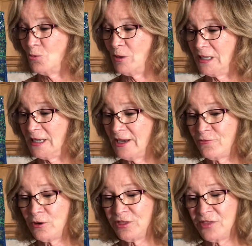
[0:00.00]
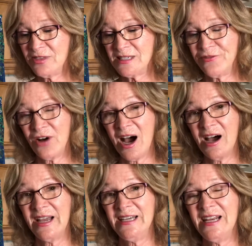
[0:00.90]
We live within the
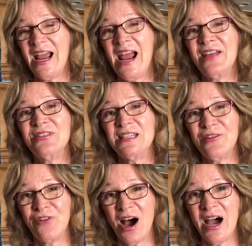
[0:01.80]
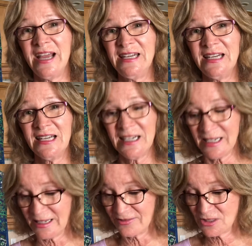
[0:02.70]
divine, and the divine
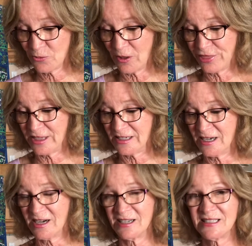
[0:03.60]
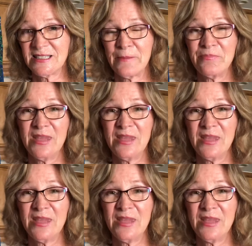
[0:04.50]
lives within us.